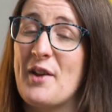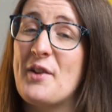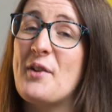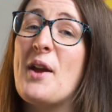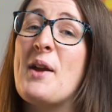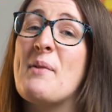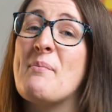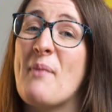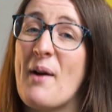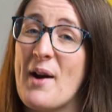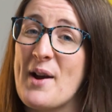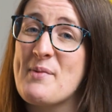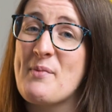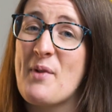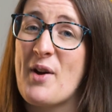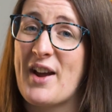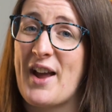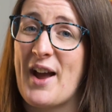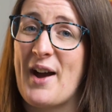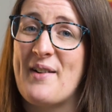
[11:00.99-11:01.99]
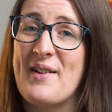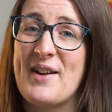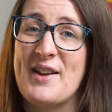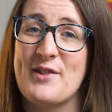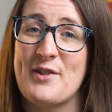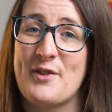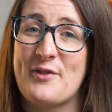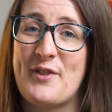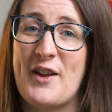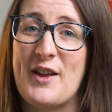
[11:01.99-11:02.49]
It might work out in
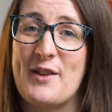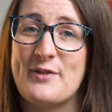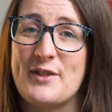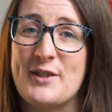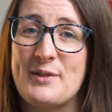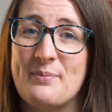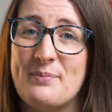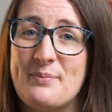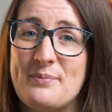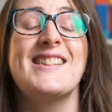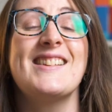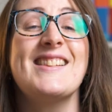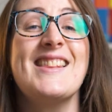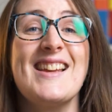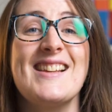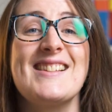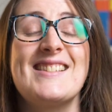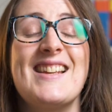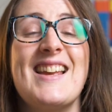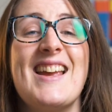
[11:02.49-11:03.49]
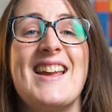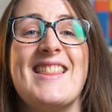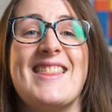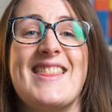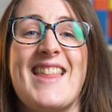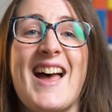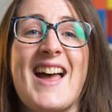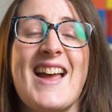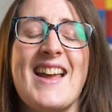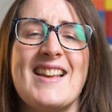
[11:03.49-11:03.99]
your favor. So that's it.
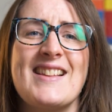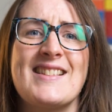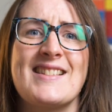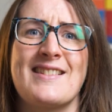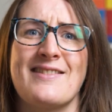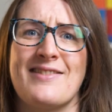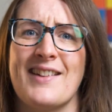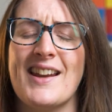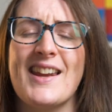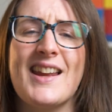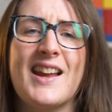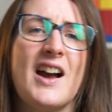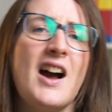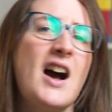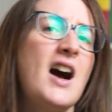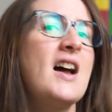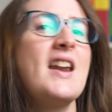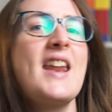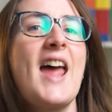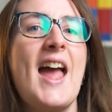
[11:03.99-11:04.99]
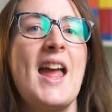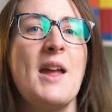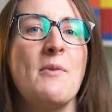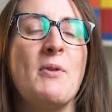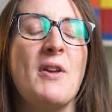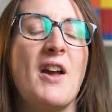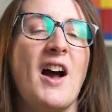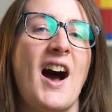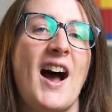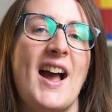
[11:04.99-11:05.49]
That is credit card
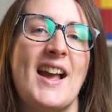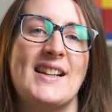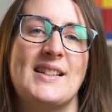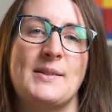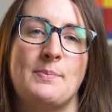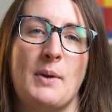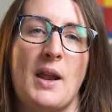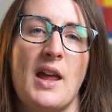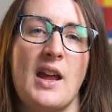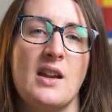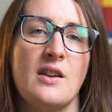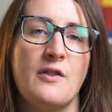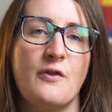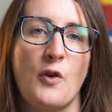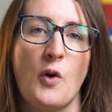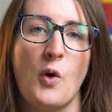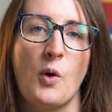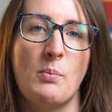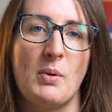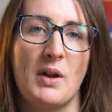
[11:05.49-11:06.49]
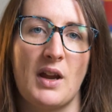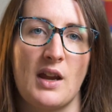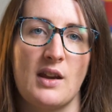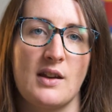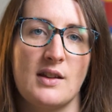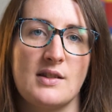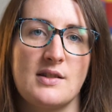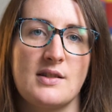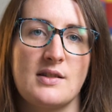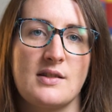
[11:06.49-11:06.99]
APR explained for
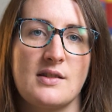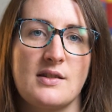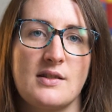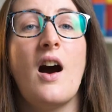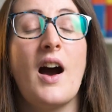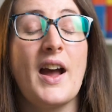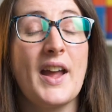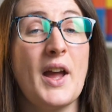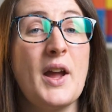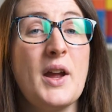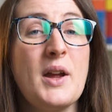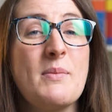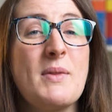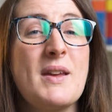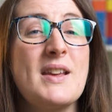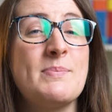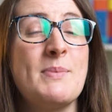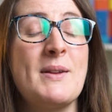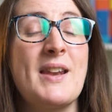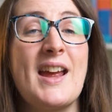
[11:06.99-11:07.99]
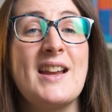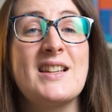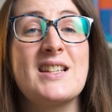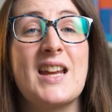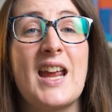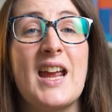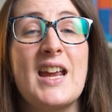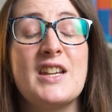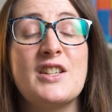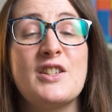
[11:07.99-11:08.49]
beginners. I hope that it's been
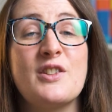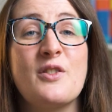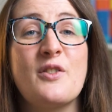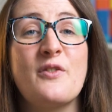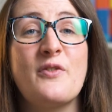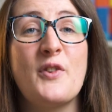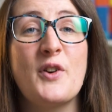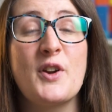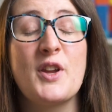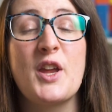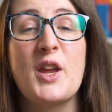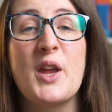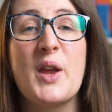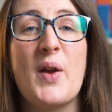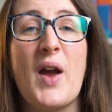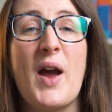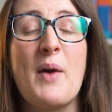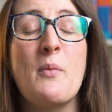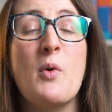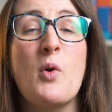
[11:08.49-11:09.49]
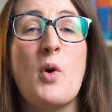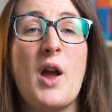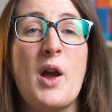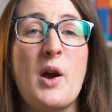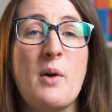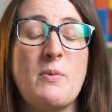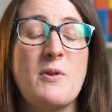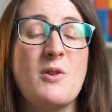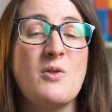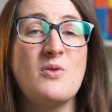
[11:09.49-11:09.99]
educational for you and will
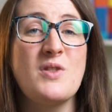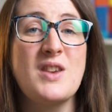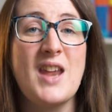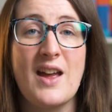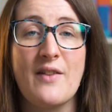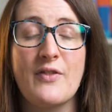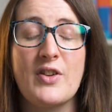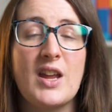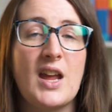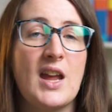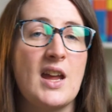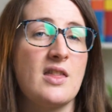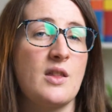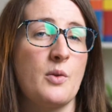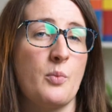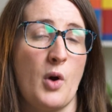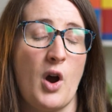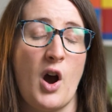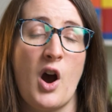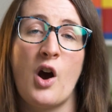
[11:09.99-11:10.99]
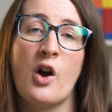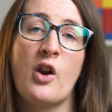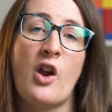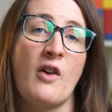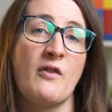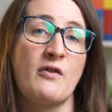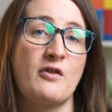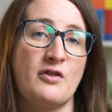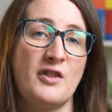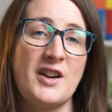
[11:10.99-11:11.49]
help you navigate the world
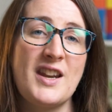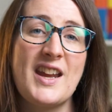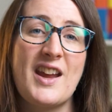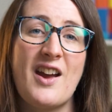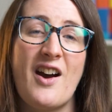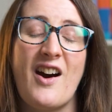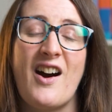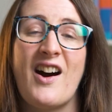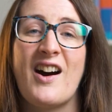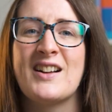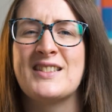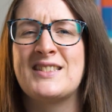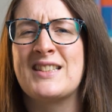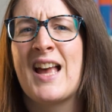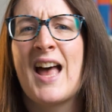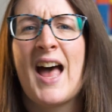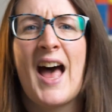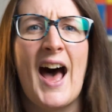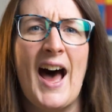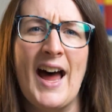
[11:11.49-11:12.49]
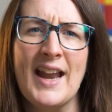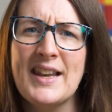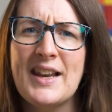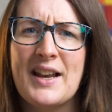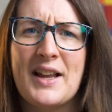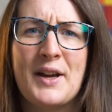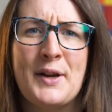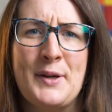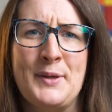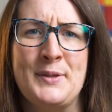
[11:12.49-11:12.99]
of credit cards and
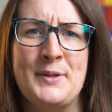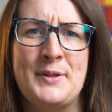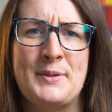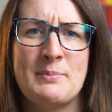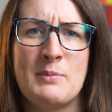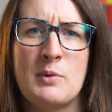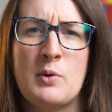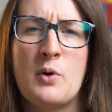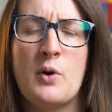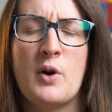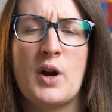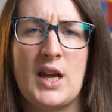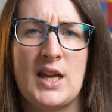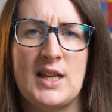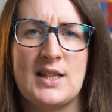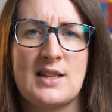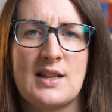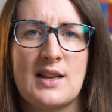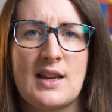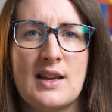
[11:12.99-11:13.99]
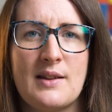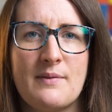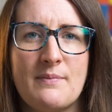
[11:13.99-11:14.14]
loans more easily.